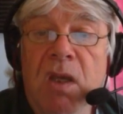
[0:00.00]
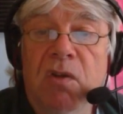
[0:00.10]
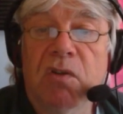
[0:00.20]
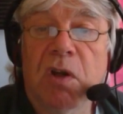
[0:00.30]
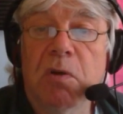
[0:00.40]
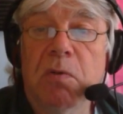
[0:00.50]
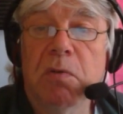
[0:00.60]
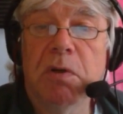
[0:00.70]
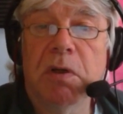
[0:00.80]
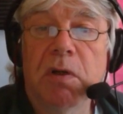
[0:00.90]
So,
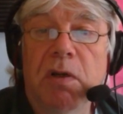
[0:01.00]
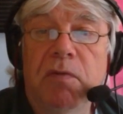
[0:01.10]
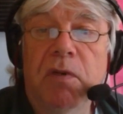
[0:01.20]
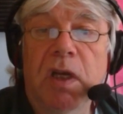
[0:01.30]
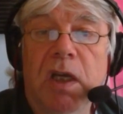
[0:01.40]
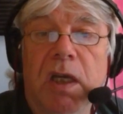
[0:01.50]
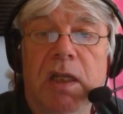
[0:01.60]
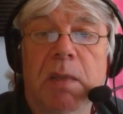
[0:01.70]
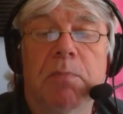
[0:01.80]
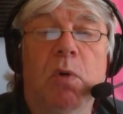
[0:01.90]
you know, if
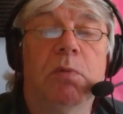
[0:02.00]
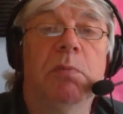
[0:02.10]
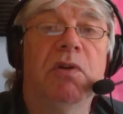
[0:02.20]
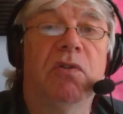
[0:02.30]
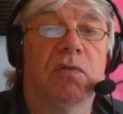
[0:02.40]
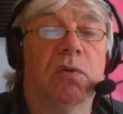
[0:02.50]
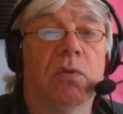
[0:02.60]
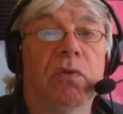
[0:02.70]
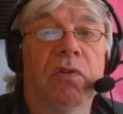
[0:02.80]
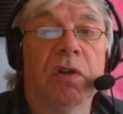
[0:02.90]
the problem is, of
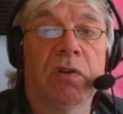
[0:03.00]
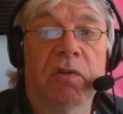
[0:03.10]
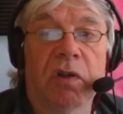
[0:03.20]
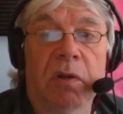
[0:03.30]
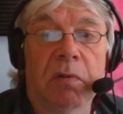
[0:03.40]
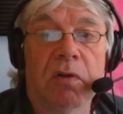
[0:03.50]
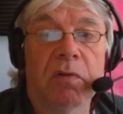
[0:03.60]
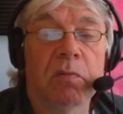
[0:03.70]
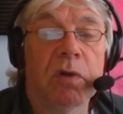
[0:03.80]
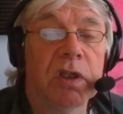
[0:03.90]
course, that
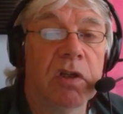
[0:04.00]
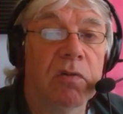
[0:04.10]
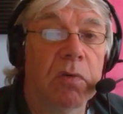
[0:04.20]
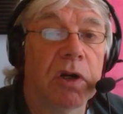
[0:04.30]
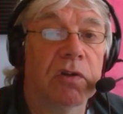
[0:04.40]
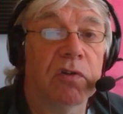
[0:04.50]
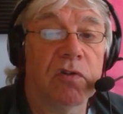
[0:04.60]
when these riders are